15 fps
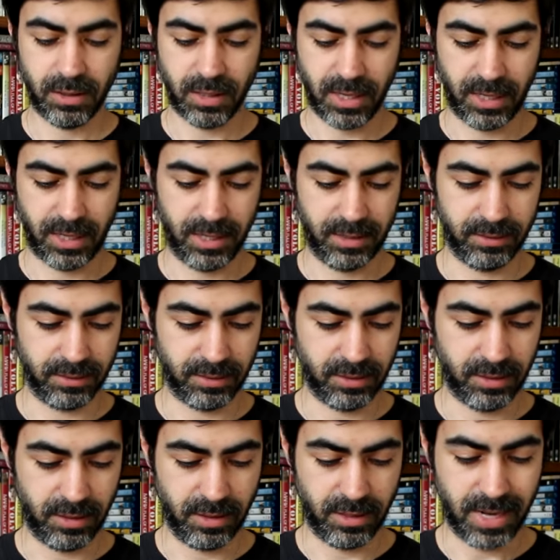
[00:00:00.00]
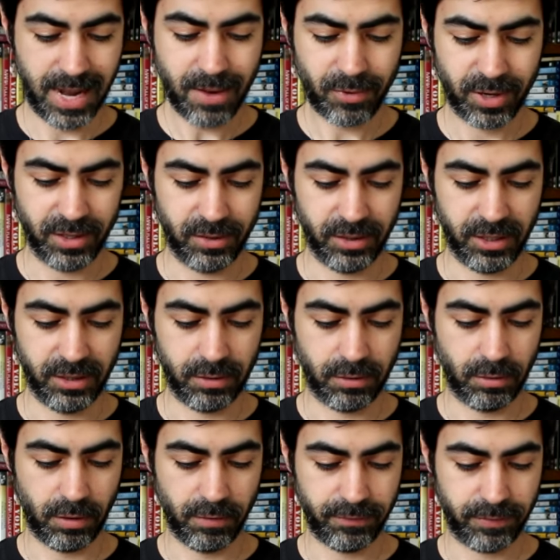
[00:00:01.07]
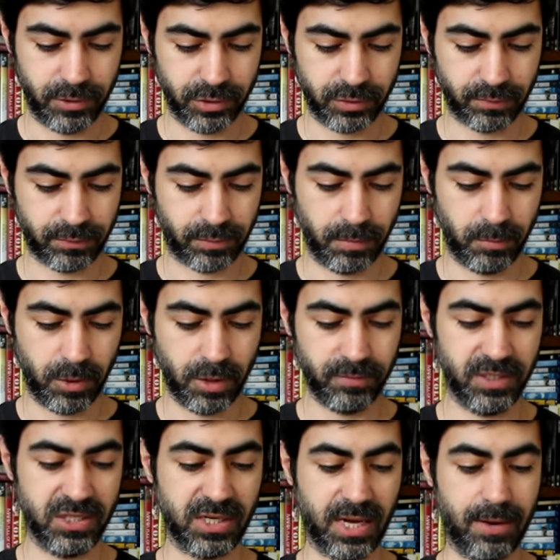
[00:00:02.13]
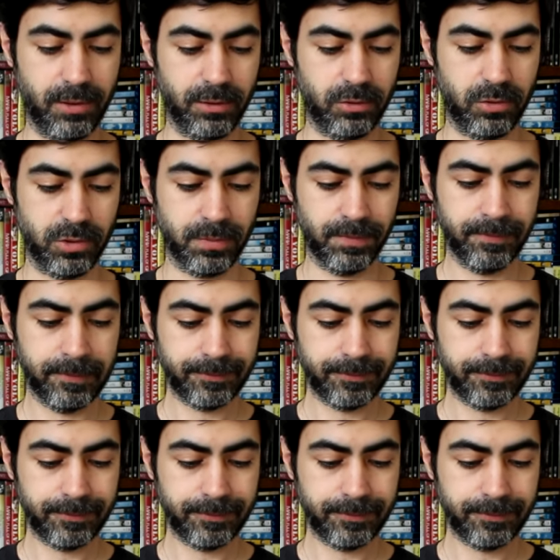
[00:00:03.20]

and the narrator here offers from one of these characters